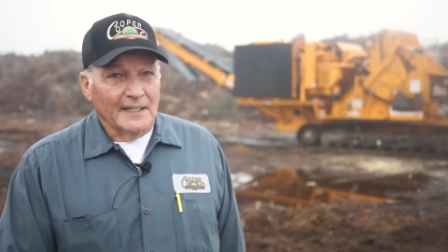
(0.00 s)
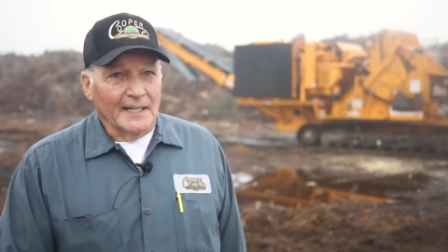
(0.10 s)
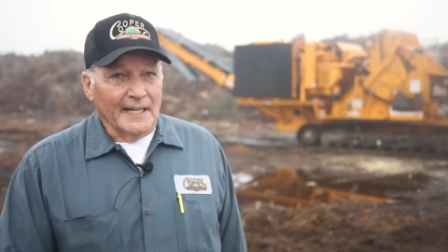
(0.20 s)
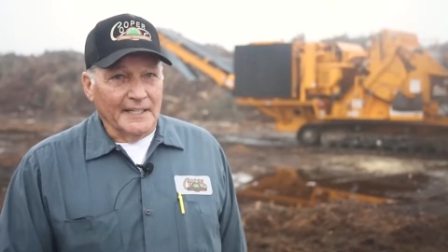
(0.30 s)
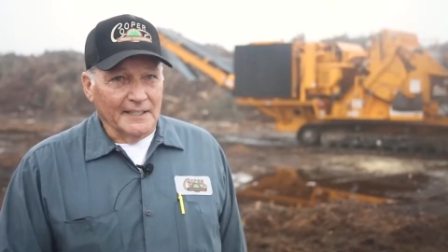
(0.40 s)

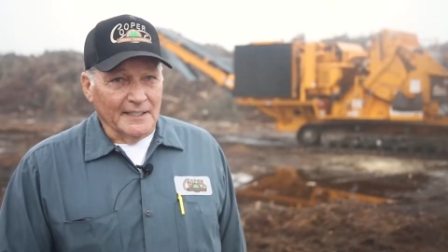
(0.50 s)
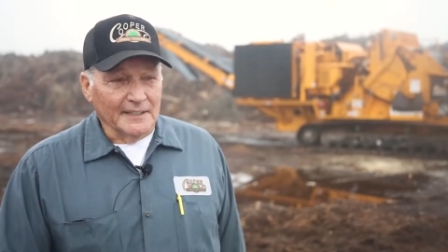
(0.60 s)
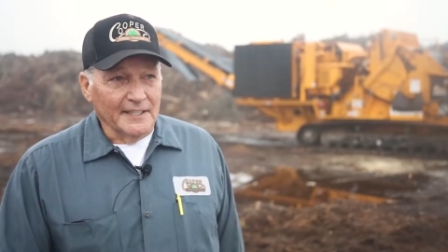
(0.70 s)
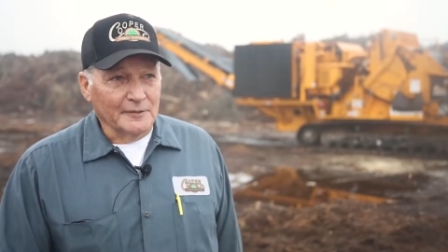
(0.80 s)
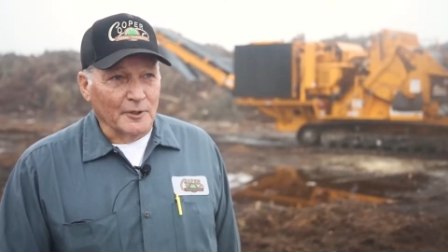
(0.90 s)

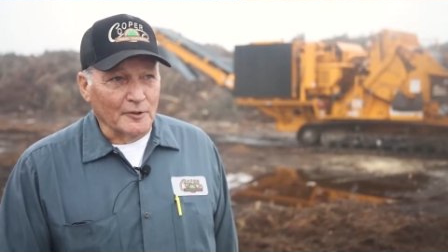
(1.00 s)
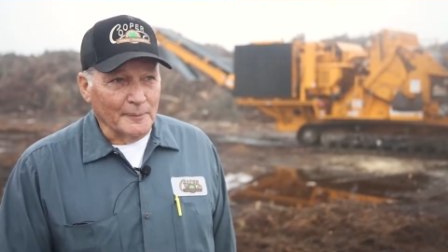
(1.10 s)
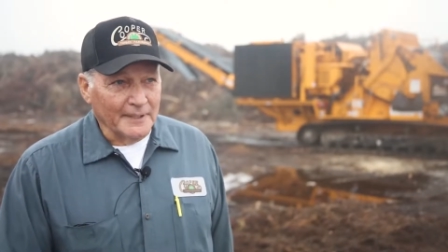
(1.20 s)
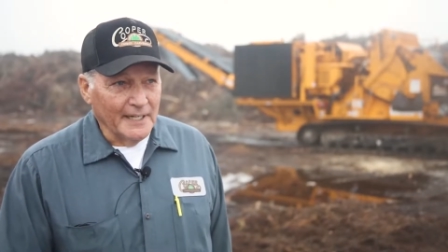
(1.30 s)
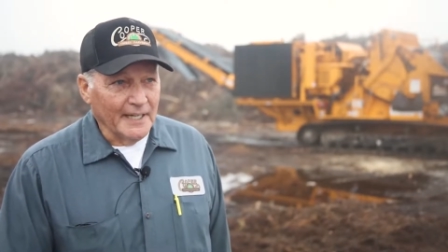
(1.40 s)
I did work with
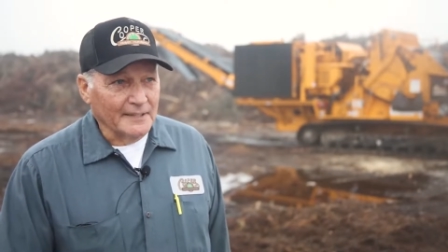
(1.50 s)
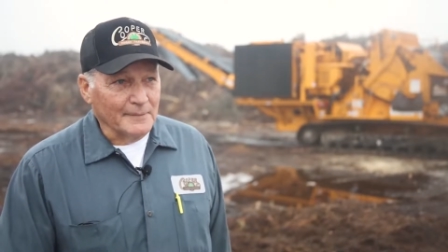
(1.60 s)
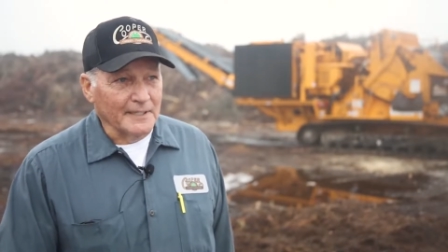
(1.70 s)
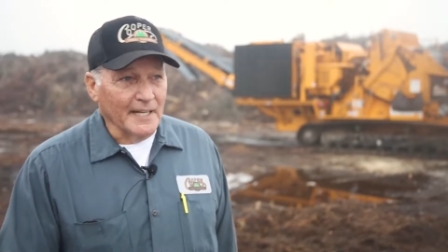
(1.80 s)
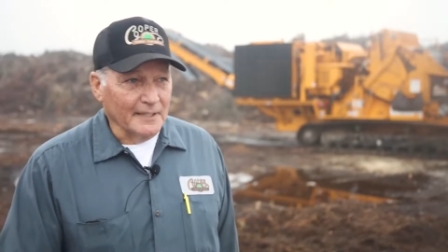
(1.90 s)
my dad.
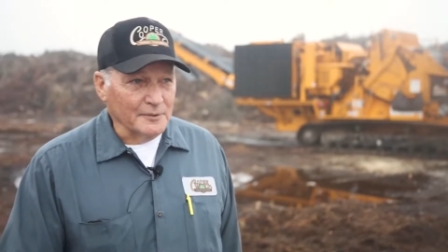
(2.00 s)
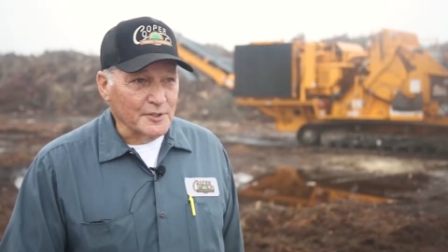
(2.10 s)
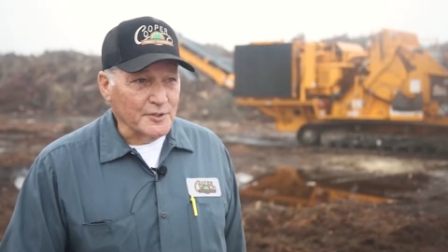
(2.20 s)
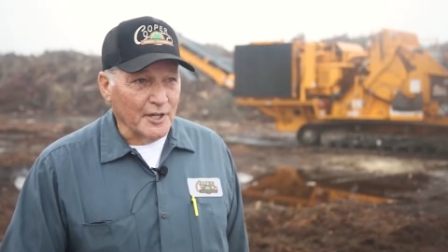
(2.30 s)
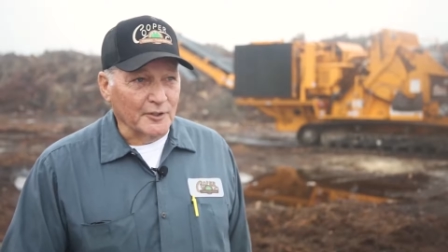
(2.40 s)
My dad was
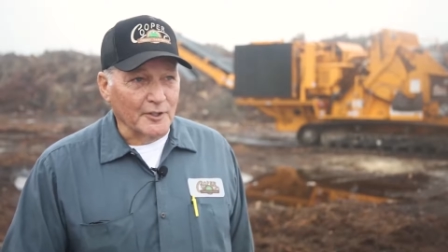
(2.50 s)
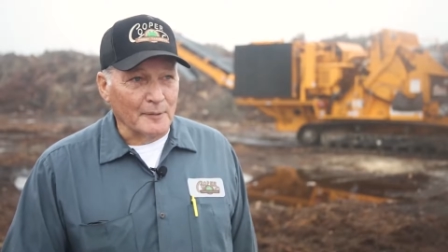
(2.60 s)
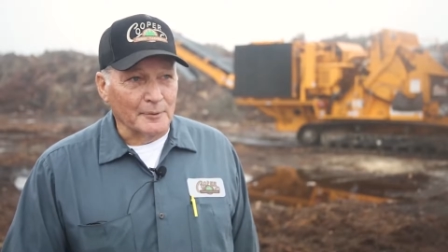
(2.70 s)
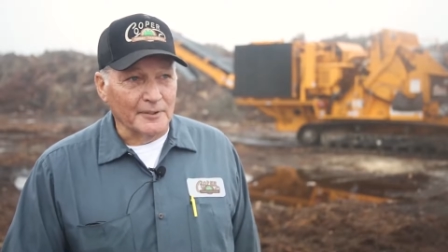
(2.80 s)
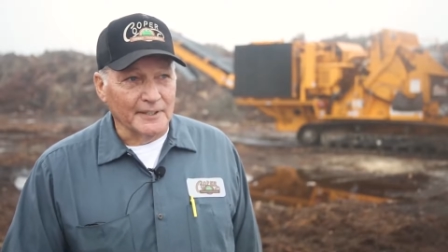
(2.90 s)
a
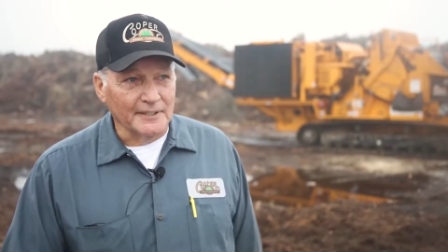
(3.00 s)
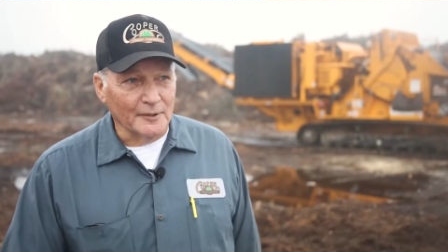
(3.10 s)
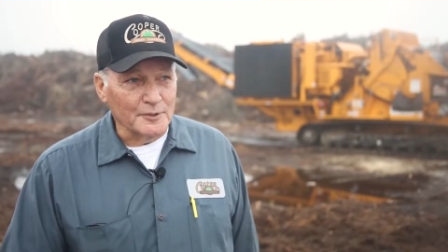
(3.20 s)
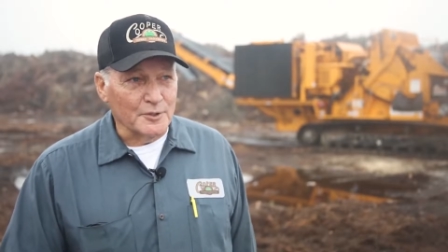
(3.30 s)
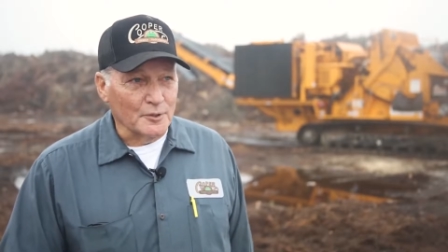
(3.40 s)
sharecropper in
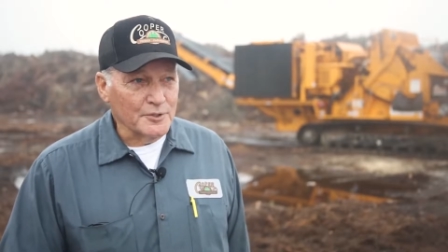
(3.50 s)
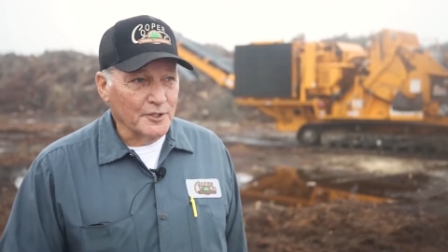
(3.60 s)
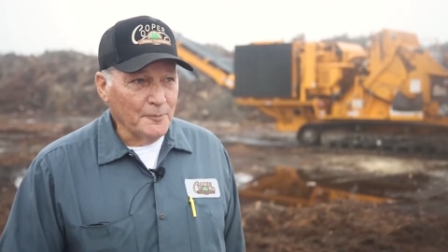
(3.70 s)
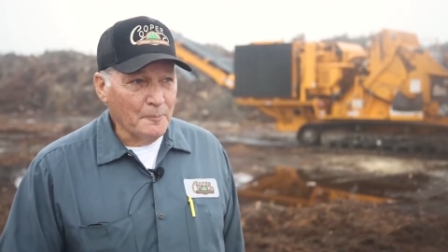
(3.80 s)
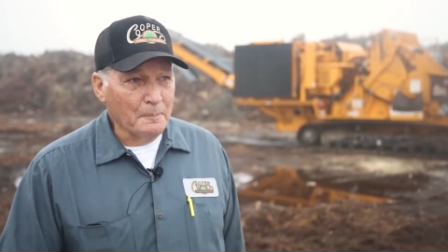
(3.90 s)
North
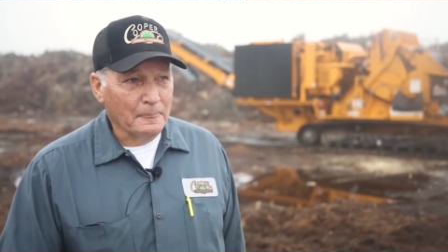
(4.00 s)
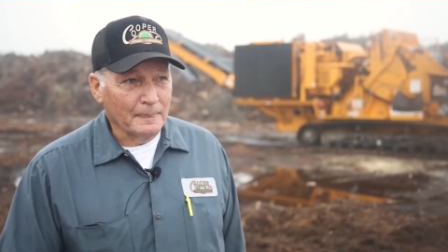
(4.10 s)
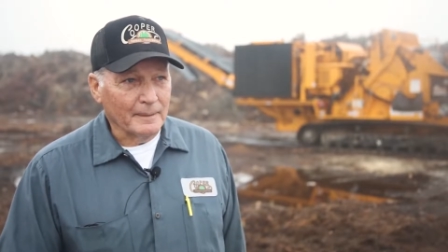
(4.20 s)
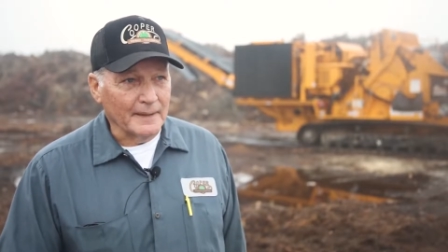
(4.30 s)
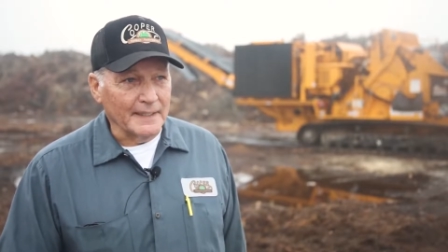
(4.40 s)
Georgia,
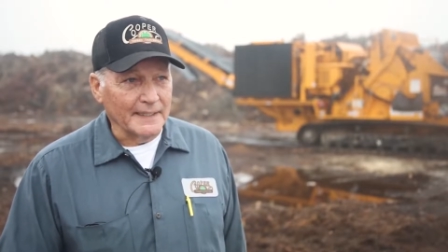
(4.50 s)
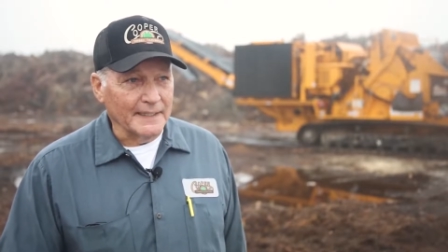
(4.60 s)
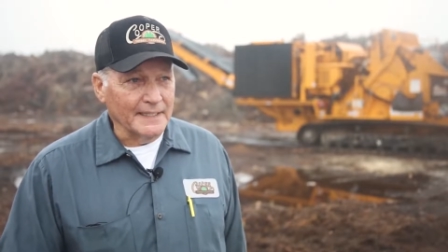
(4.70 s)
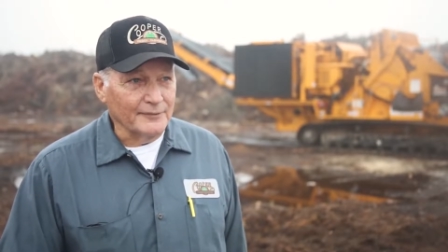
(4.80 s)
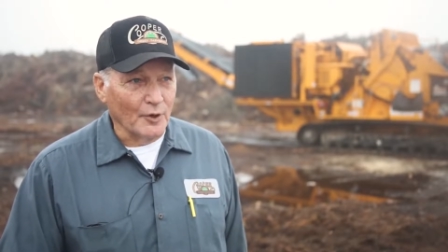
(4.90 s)

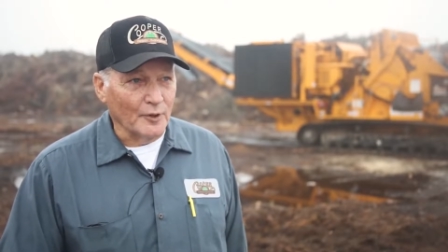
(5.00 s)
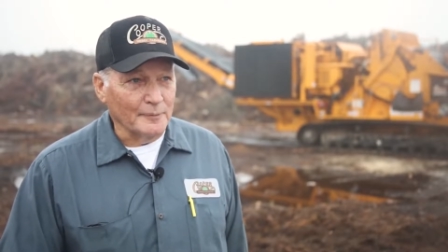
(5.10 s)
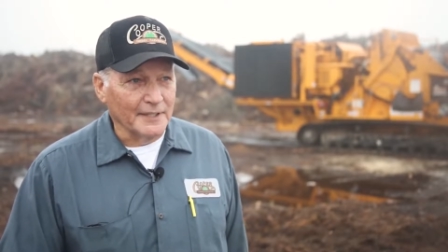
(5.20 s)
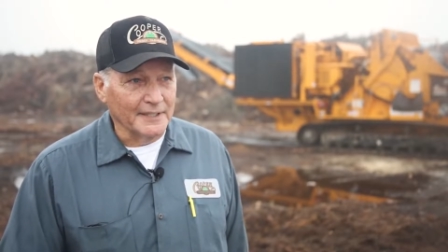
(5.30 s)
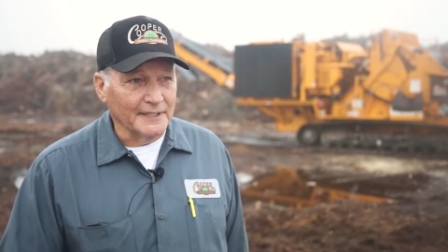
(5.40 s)
and he
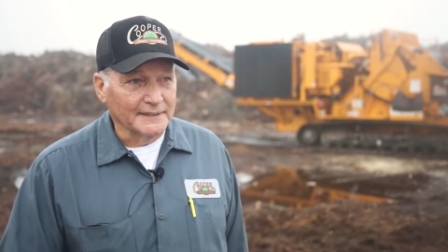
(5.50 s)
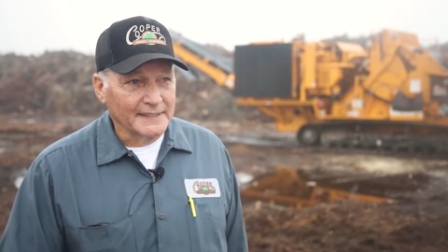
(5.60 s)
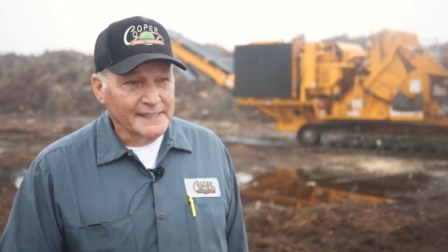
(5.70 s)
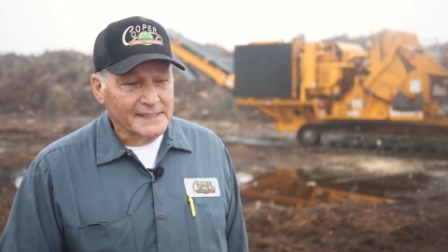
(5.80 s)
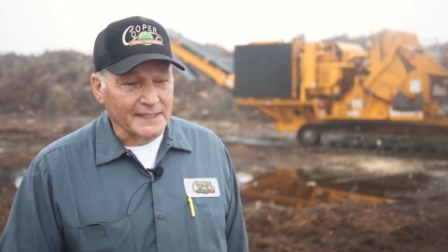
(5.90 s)
farmed in the
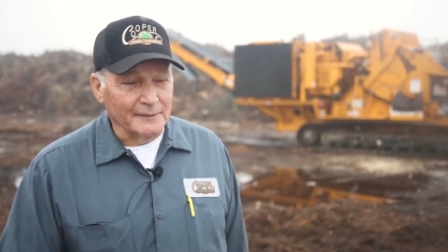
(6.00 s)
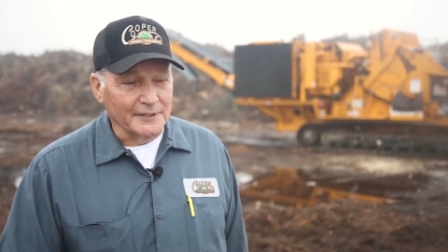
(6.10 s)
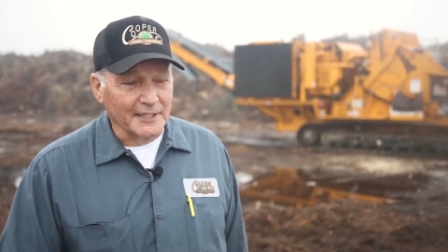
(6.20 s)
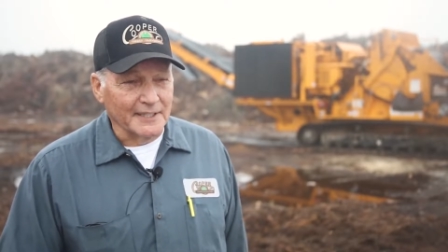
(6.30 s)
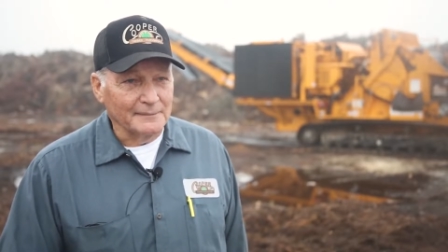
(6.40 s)

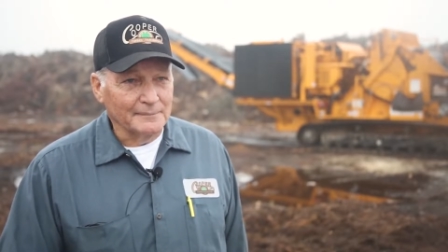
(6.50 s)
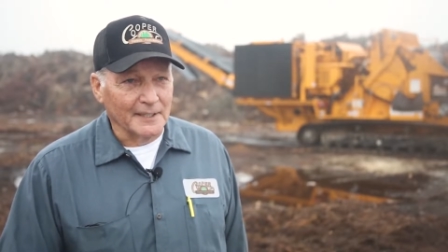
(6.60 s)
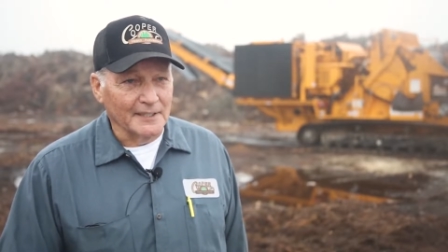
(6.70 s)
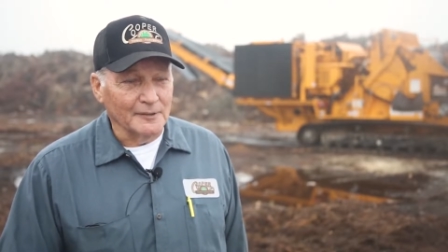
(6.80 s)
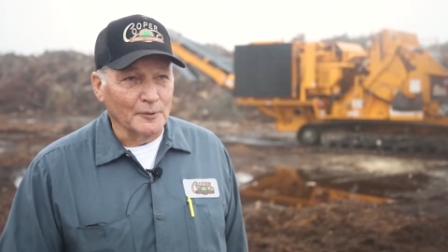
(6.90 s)
summertime,
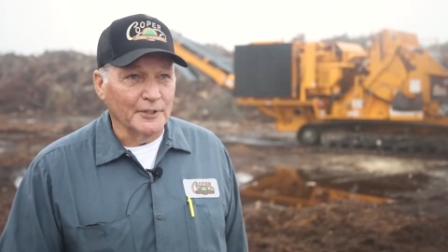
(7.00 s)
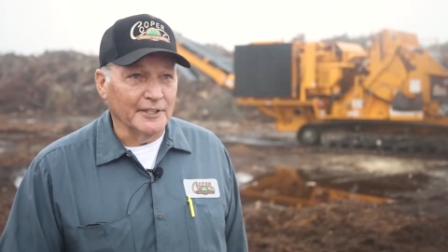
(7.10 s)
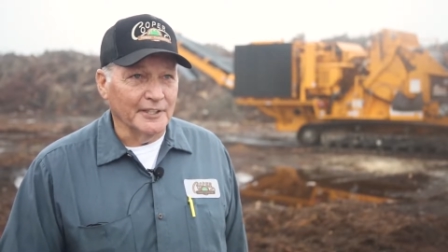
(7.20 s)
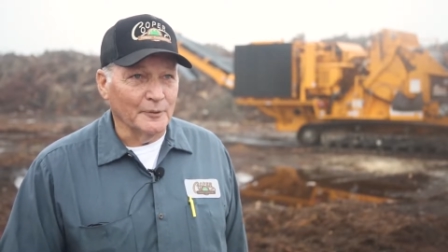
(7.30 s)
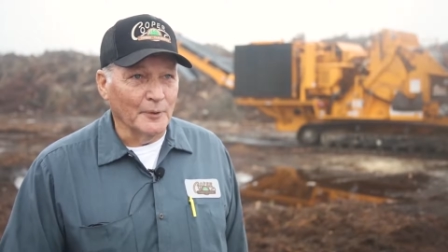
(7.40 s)

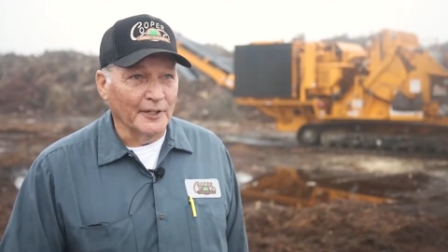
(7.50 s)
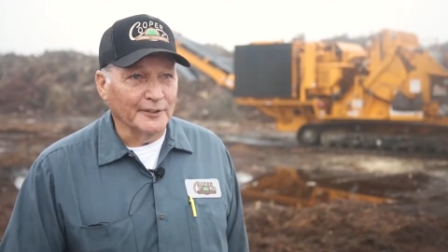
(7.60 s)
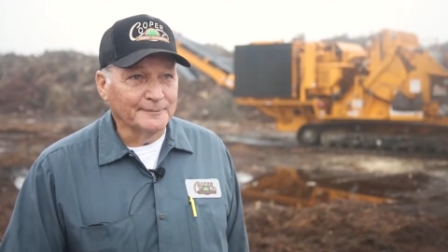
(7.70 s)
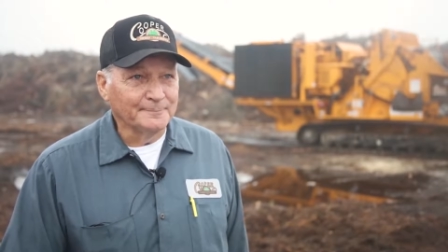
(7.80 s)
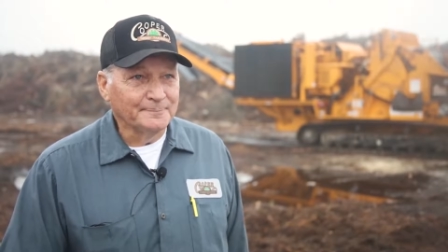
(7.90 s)
wooded in the winter.